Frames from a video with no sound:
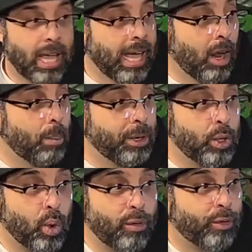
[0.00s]
and I opened the
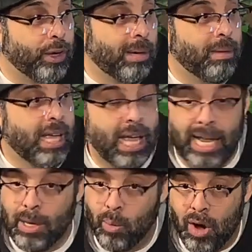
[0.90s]
door for him,
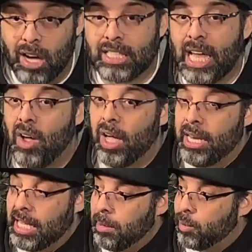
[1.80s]
and he walks out and
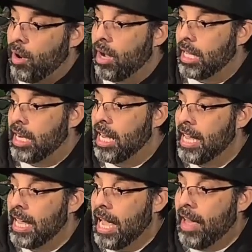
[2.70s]
he keeps walking,
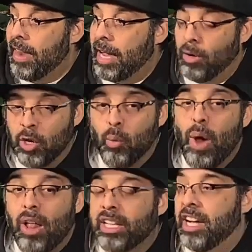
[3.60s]
and then I go, "You're
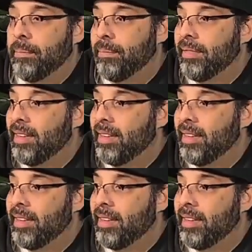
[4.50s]
welcome."